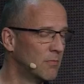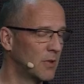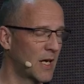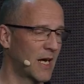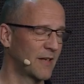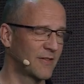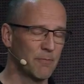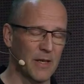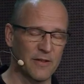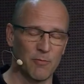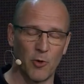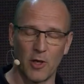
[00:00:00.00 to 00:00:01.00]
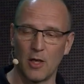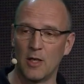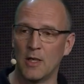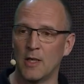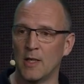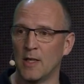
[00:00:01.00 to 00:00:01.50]
as in base model,
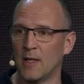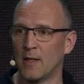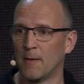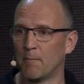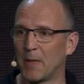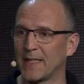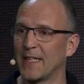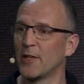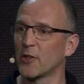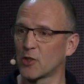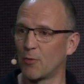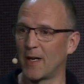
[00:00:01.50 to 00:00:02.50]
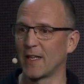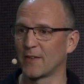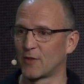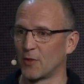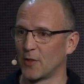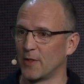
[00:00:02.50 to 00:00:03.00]
but they're not quite as
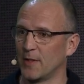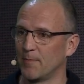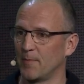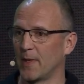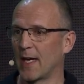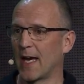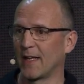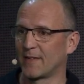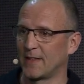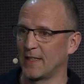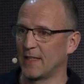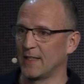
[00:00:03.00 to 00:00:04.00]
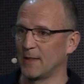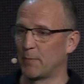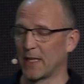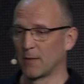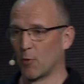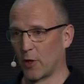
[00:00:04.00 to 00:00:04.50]
good as the
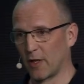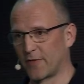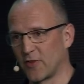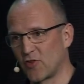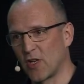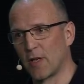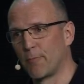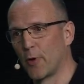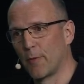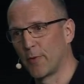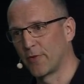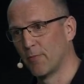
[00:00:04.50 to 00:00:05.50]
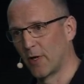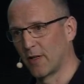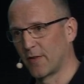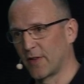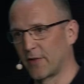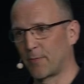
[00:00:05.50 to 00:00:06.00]
big models, the general purpose
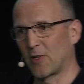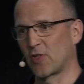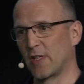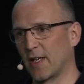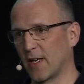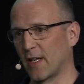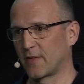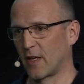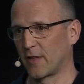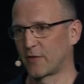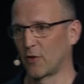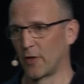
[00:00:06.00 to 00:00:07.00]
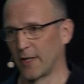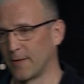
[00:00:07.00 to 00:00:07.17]
models, especially as Sonnet.